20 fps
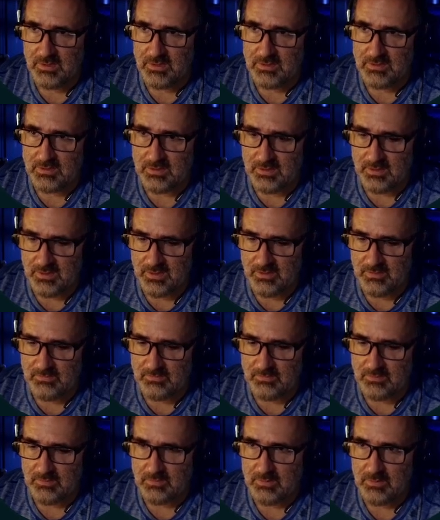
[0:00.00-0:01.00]
It's in out
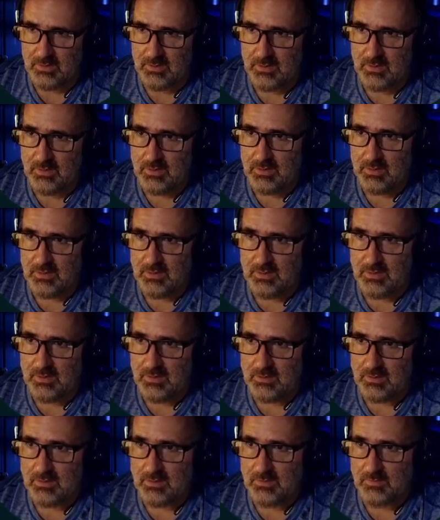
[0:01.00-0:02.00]

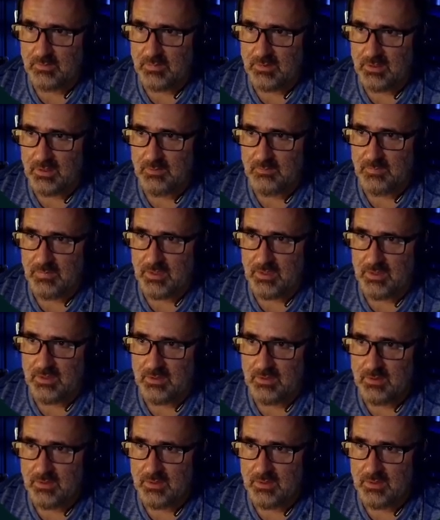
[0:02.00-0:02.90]
and clipper.bin.